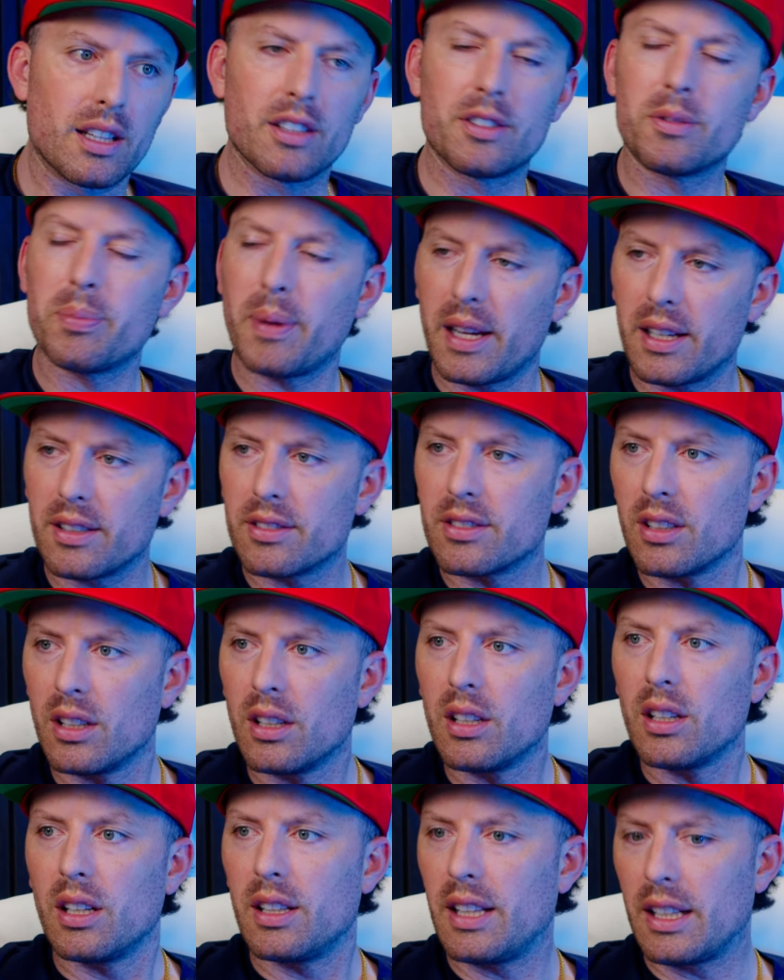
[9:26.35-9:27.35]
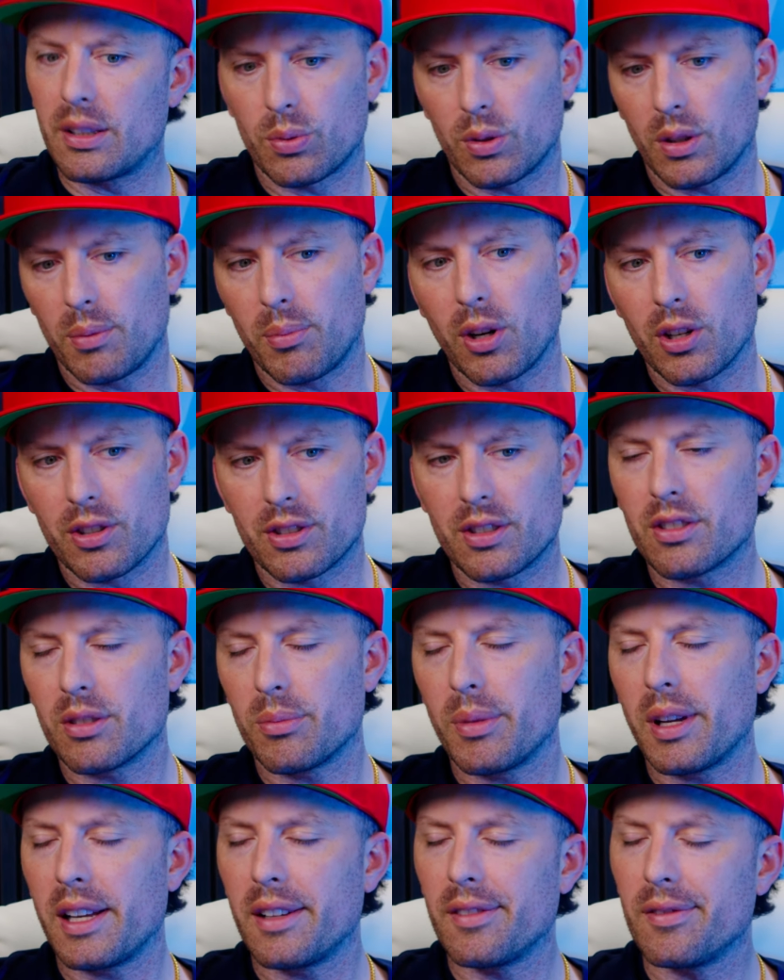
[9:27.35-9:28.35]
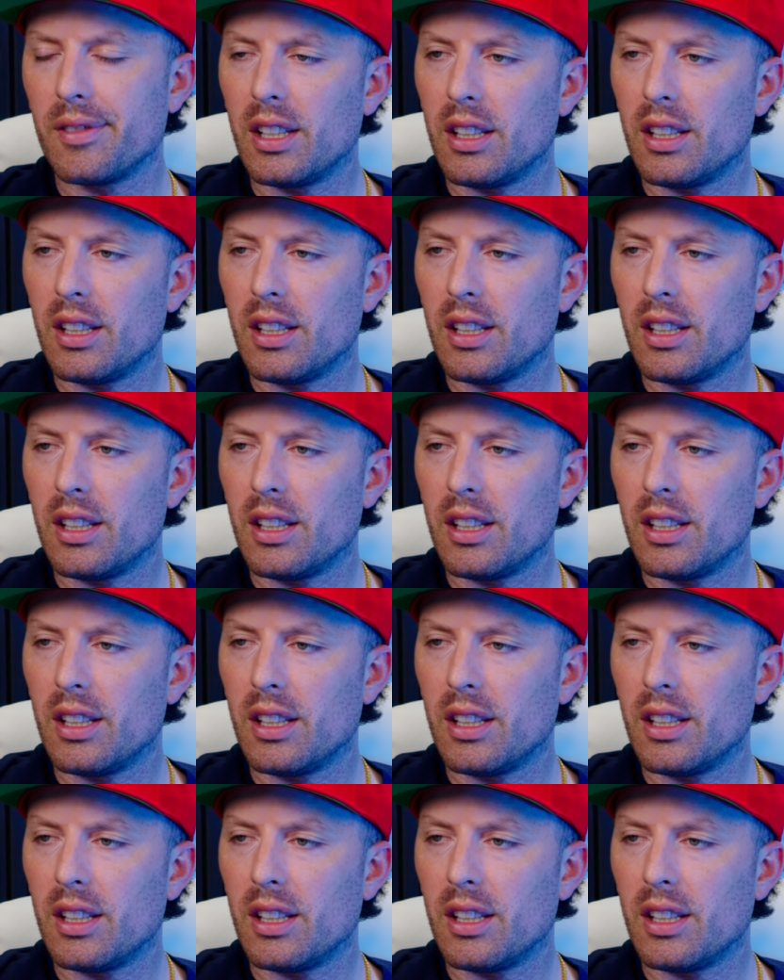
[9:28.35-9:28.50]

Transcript: the space, and that's where the margins are made.